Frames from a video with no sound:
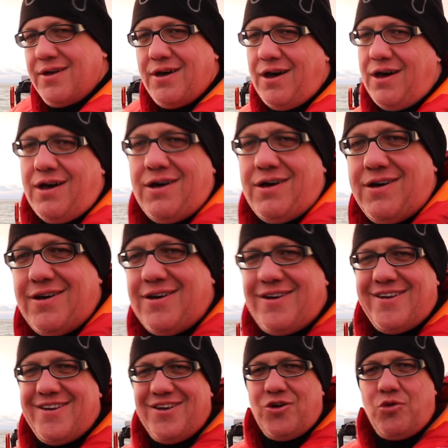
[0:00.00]
Oh,
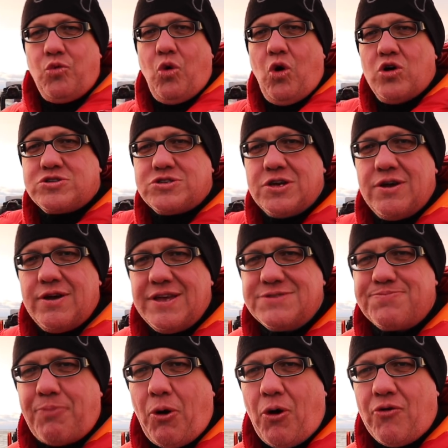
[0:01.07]
water is
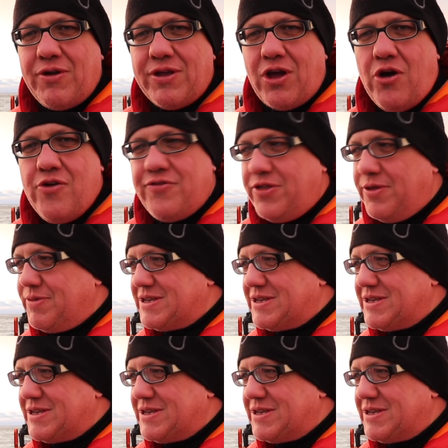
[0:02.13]
pouring over them.